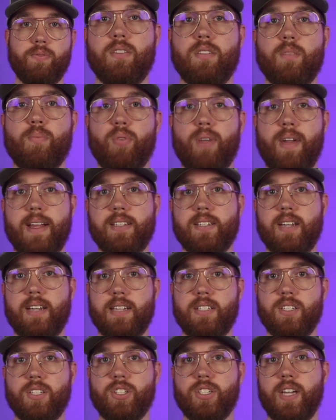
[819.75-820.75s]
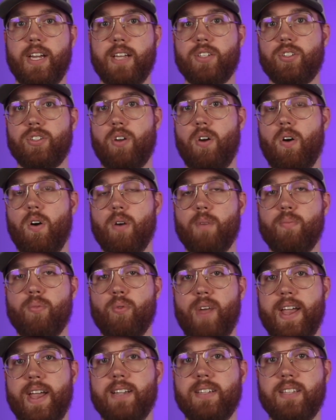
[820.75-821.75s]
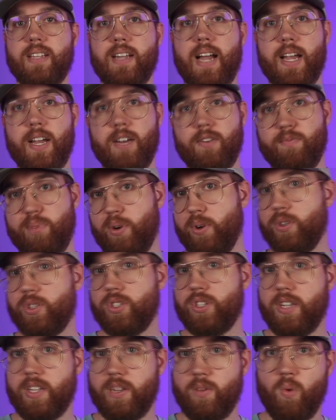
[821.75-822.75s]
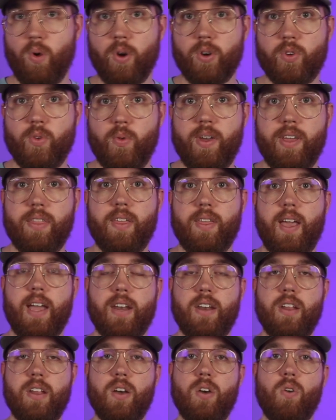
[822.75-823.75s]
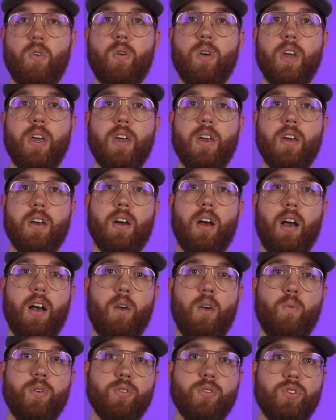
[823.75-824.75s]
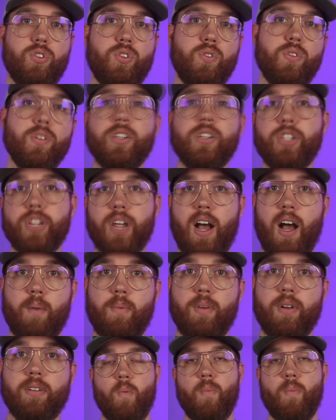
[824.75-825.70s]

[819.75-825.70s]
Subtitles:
The brands that I suggest are brands that I have personally worked with and know will do the job.